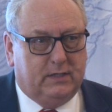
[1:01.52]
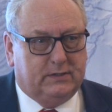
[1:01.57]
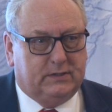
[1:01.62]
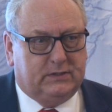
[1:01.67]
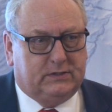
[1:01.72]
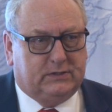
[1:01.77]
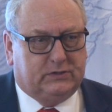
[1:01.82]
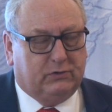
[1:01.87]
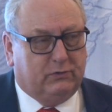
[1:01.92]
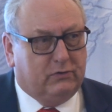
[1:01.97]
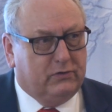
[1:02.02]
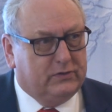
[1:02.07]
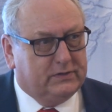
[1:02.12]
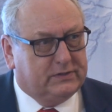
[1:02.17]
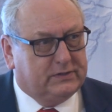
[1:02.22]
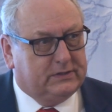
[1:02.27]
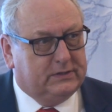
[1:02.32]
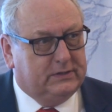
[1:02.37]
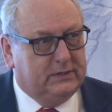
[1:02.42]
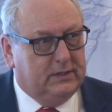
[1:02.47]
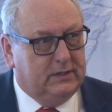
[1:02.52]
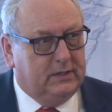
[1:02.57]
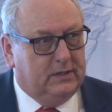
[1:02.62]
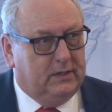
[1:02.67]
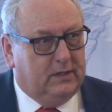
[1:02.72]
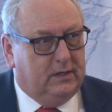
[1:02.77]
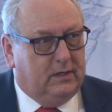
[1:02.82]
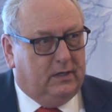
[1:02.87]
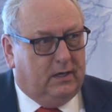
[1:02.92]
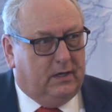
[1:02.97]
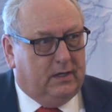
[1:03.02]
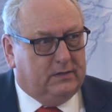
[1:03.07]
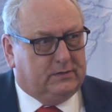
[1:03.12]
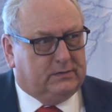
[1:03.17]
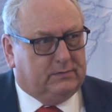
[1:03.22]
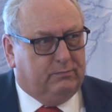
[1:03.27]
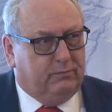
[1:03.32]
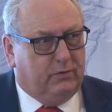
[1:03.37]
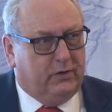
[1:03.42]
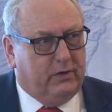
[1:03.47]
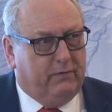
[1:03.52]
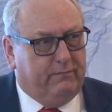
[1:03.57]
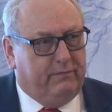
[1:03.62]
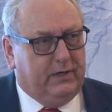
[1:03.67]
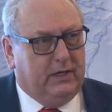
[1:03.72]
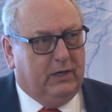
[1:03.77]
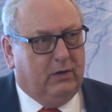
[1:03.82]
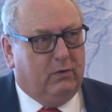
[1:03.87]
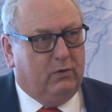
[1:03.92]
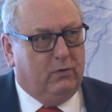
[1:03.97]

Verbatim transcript: is a source is one of the